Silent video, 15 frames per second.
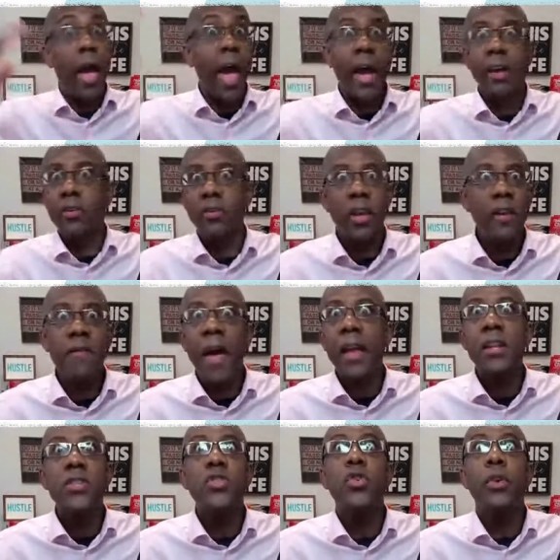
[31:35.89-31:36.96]
X
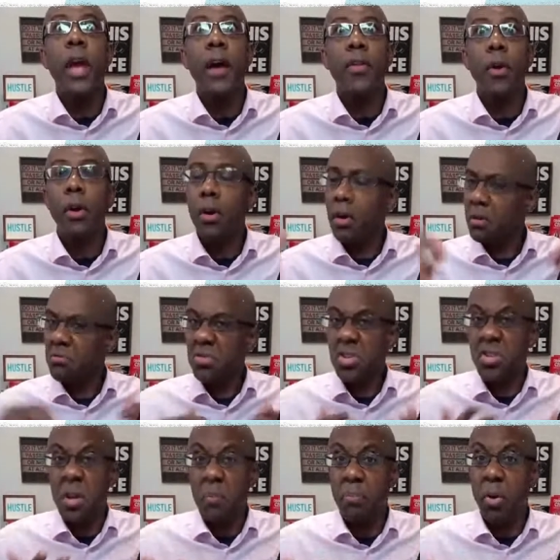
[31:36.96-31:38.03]
event together.
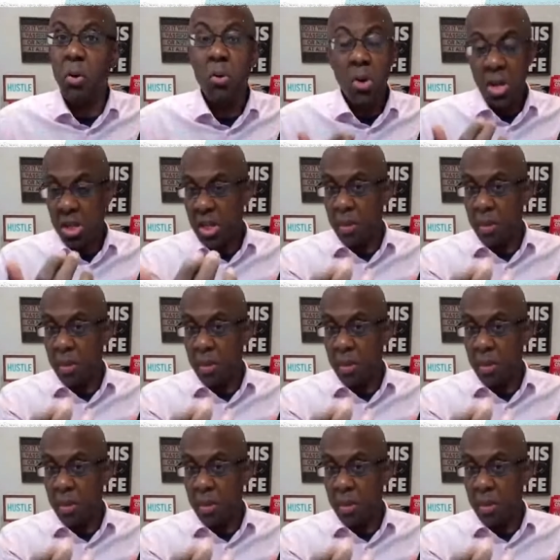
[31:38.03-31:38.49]
Simple.